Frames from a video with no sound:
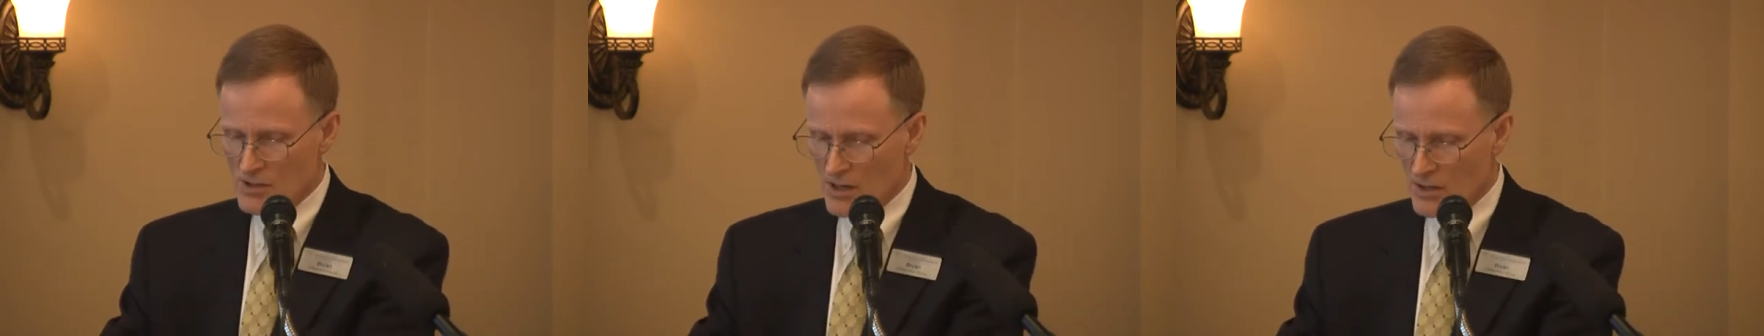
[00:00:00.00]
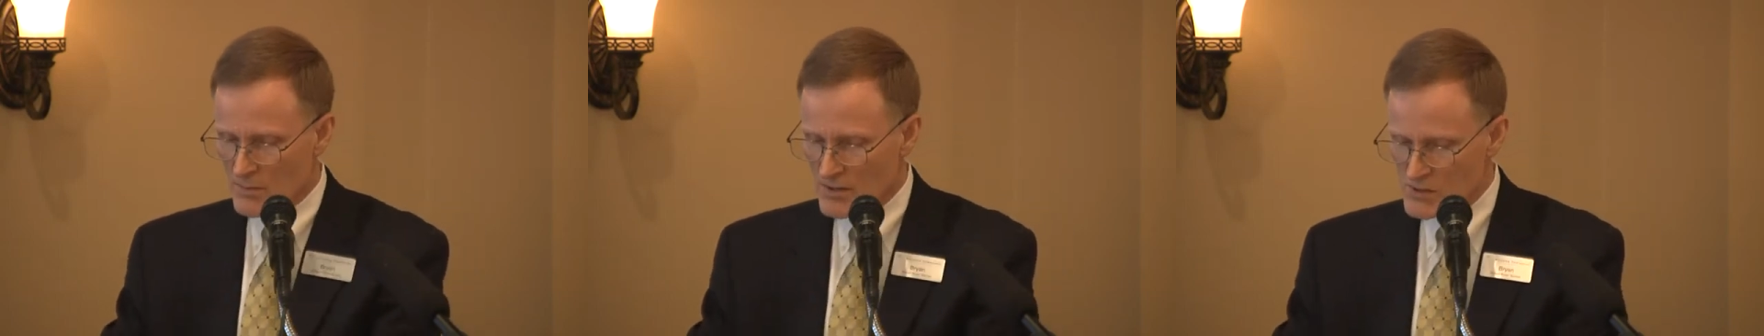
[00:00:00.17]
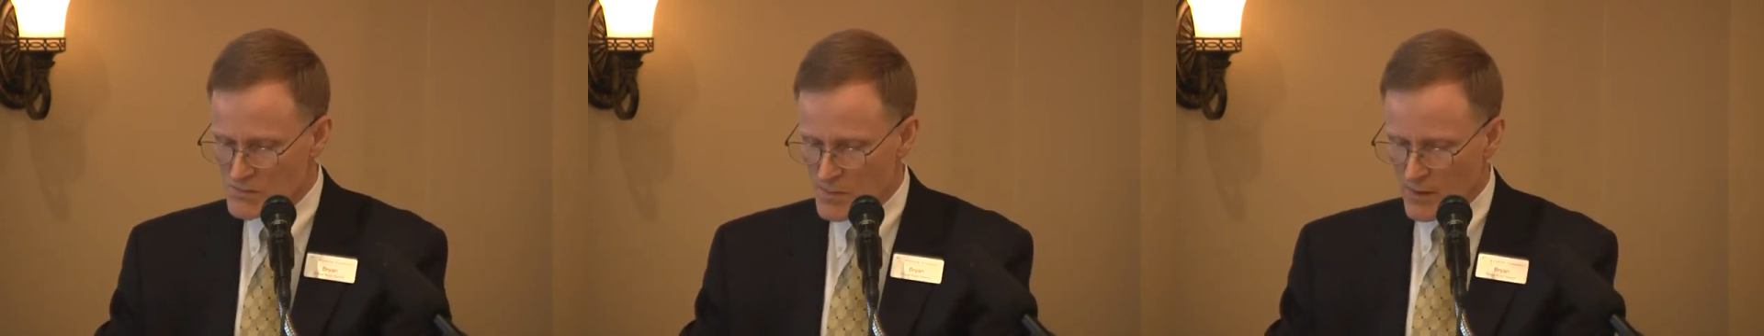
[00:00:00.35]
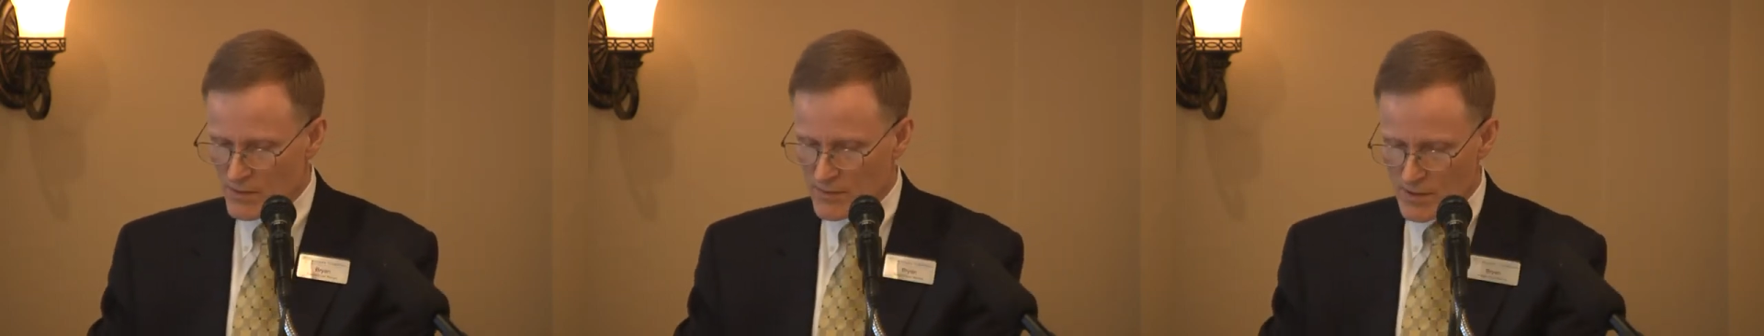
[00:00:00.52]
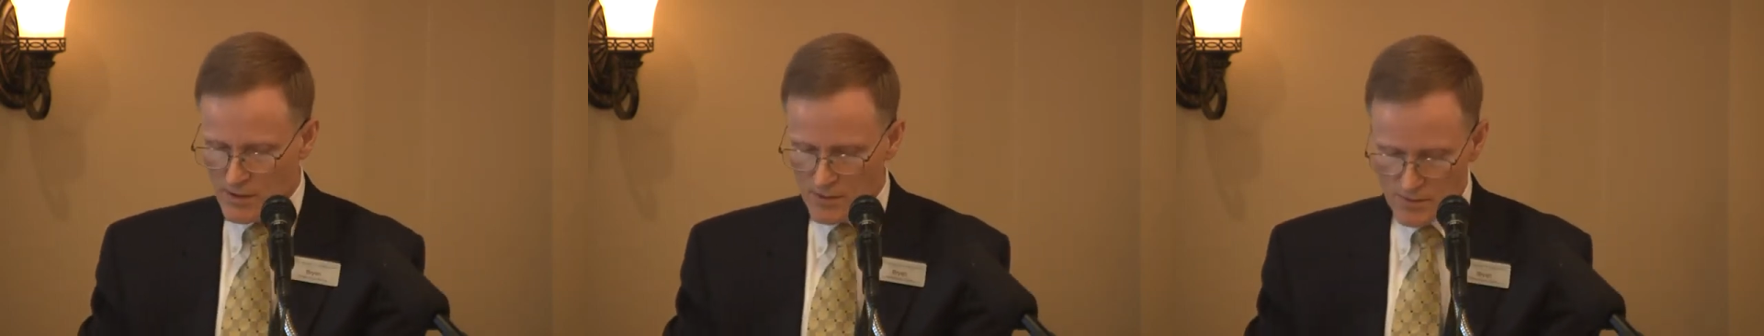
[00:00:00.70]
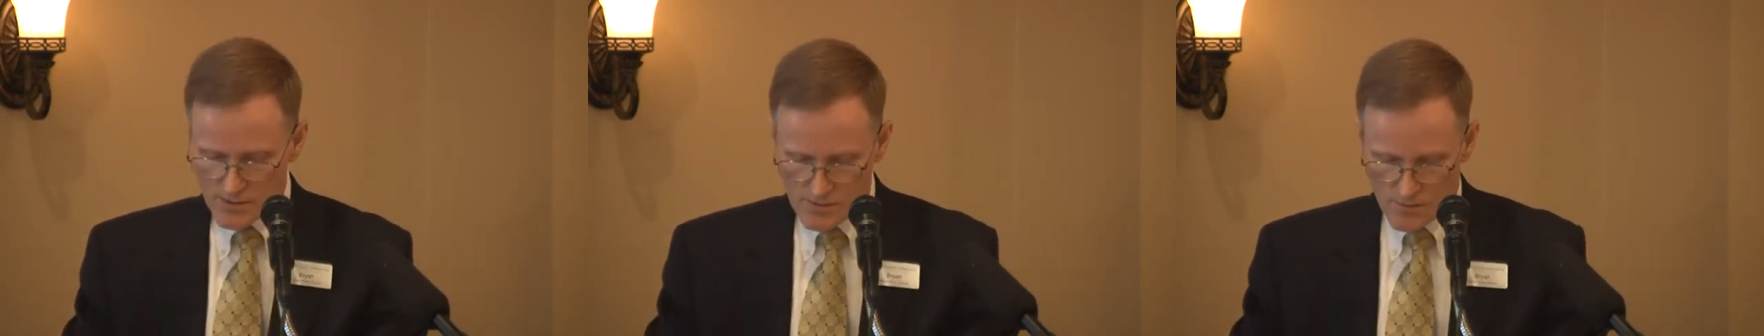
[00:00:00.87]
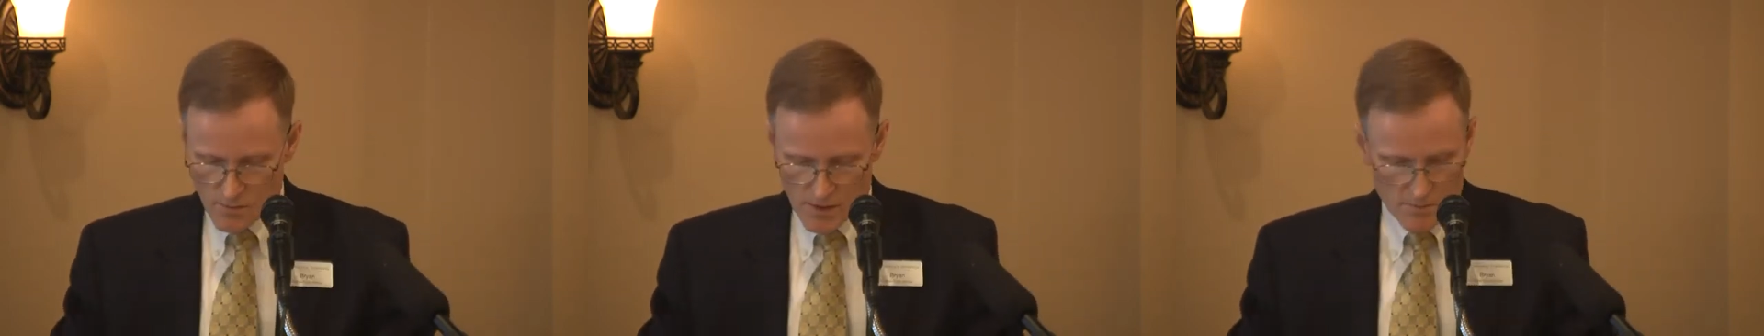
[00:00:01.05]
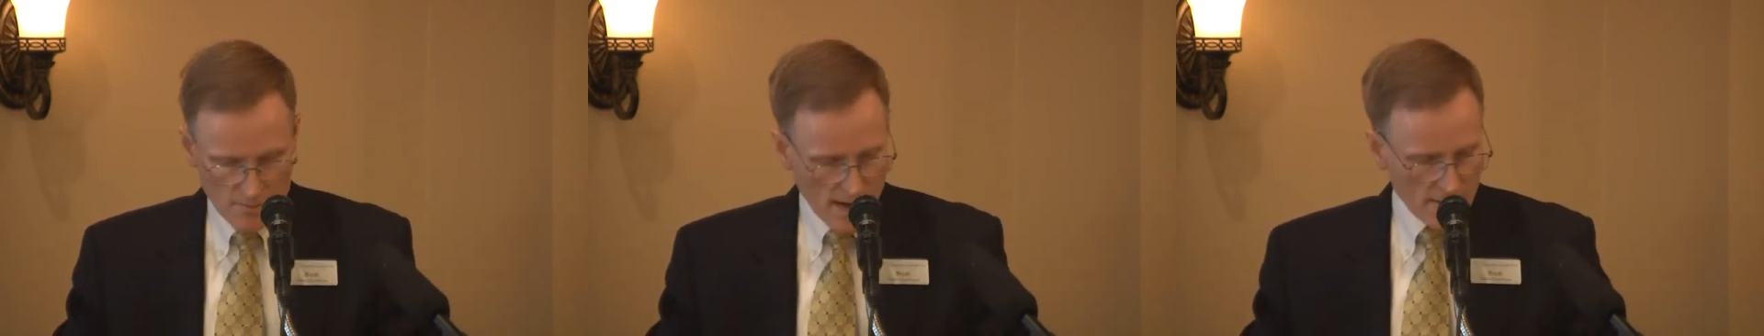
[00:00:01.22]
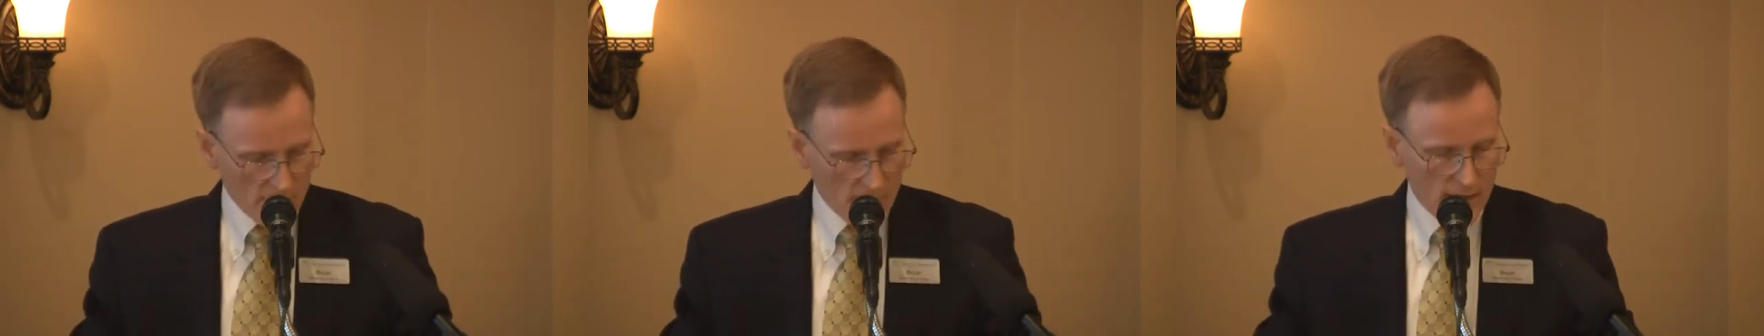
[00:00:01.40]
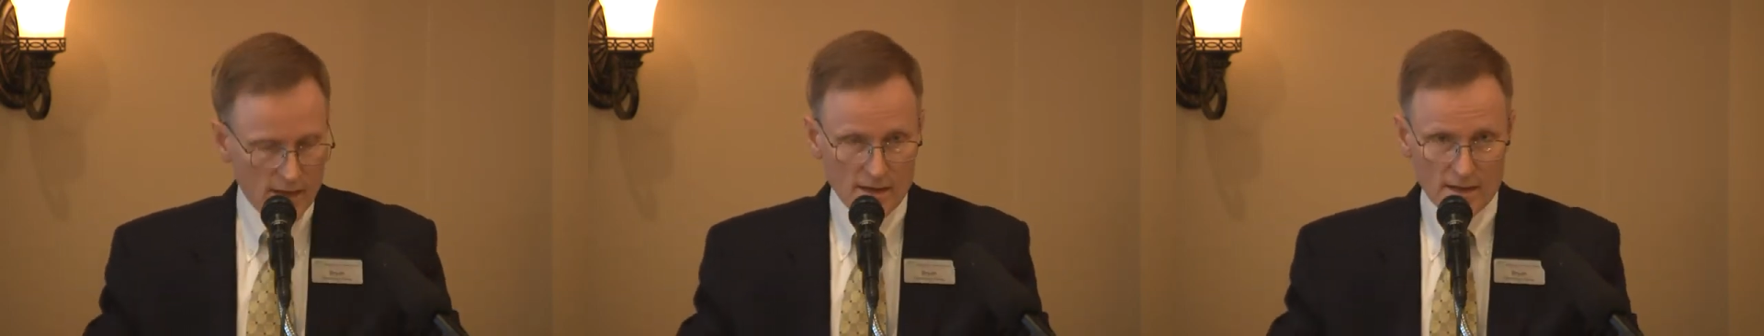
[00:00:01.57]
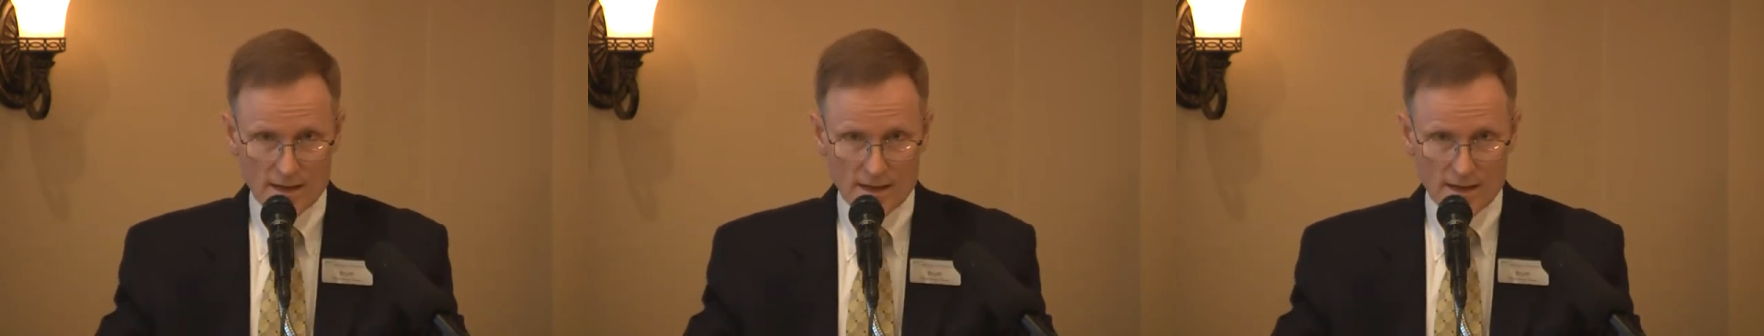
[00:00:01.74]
going to be spoken on is the one by me.